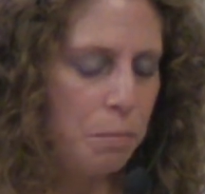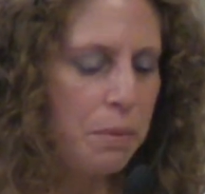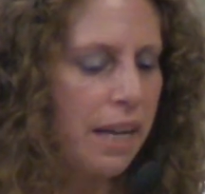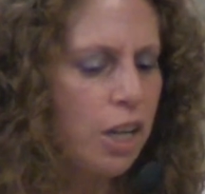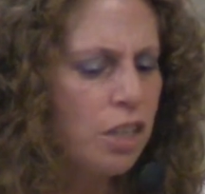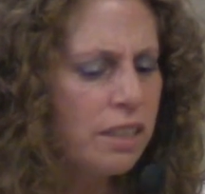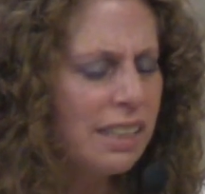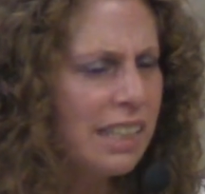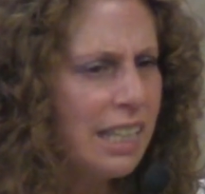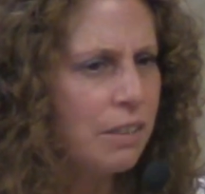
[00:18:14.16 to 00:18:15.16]
But I
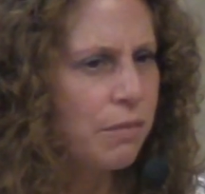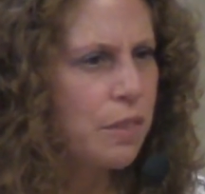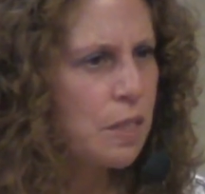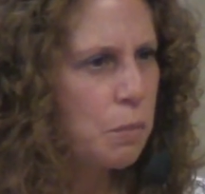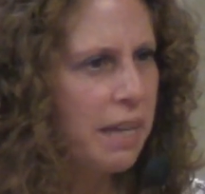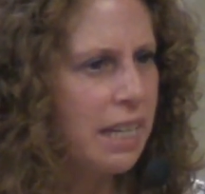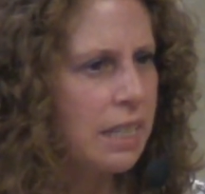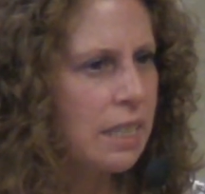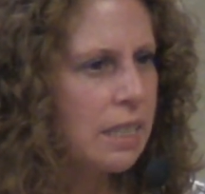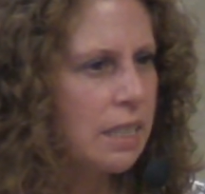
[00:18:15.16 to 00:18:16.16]
couldn't leave the
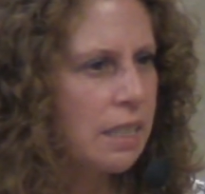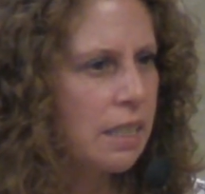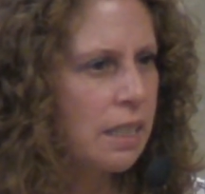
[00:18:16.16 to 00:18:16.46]
space.